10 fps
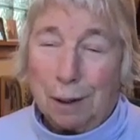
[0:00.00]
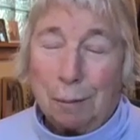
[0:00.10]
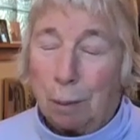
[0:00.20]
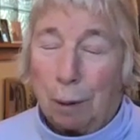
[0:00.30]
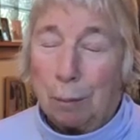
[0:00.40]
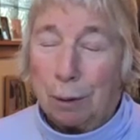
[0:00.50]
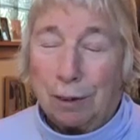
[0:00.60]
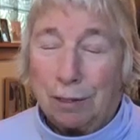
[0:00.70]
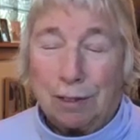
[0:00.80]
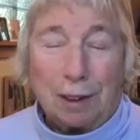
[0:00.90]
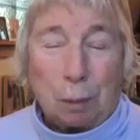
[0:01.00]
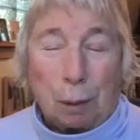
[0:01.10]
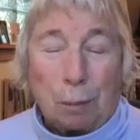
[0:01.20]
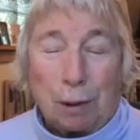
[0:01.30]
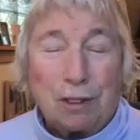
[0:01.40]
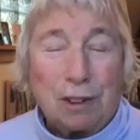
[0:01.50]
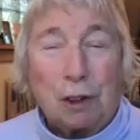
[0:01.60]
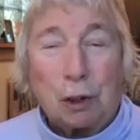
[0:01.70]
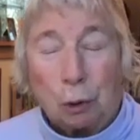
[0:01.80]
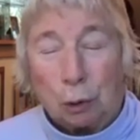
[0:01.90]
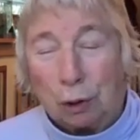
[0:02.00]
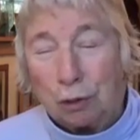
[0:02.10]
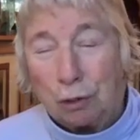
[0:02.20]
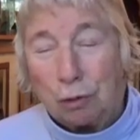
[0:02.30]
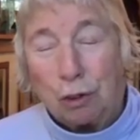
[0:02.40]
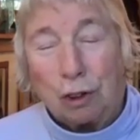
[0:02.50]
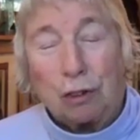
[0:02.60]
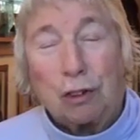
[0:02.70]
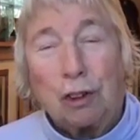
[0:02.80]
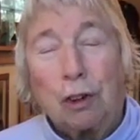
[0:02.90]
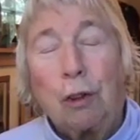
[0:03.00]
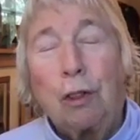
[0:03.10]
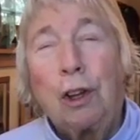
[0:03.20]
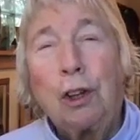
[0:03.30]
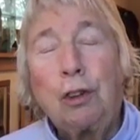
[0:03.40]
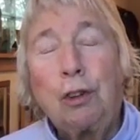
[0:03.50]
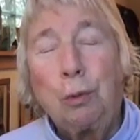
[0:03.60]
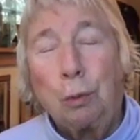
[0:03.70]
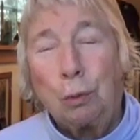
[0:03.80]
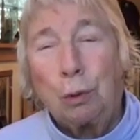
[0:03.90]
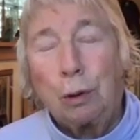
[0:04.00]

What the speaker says: Barbara has never heard it, so she doesn't know the tune.